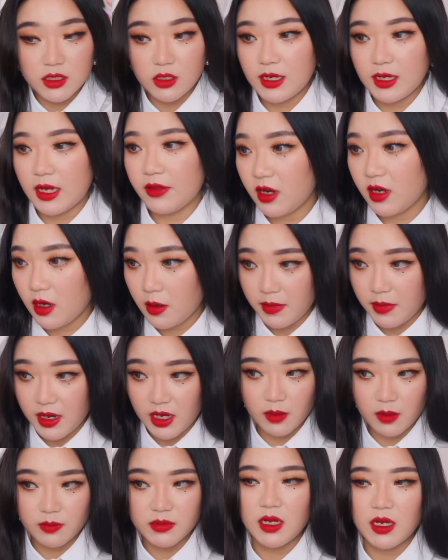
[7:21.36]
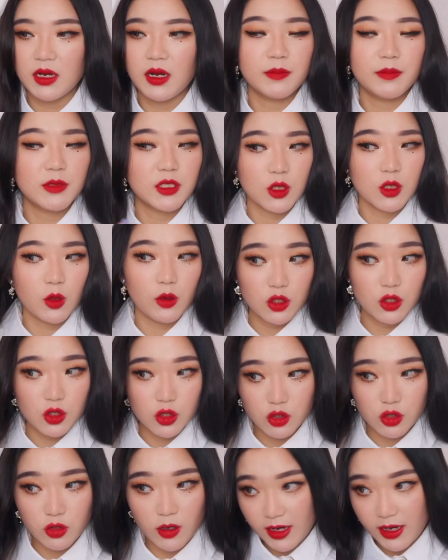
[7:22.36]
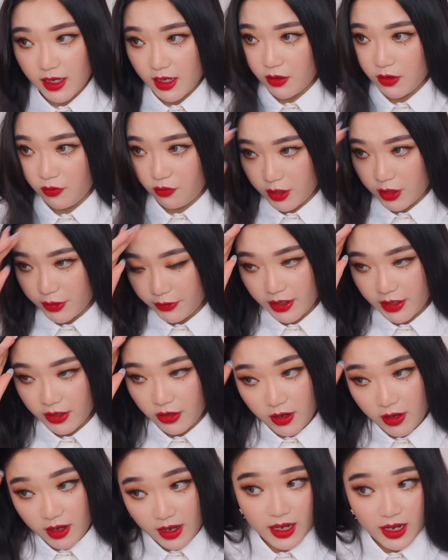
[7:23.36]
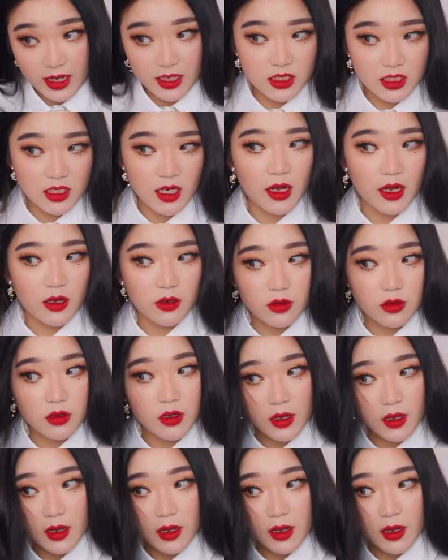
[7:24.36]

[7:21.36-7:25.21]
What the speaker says: Now that her makeup's done, I'm just going to try and recreate her hairstyle.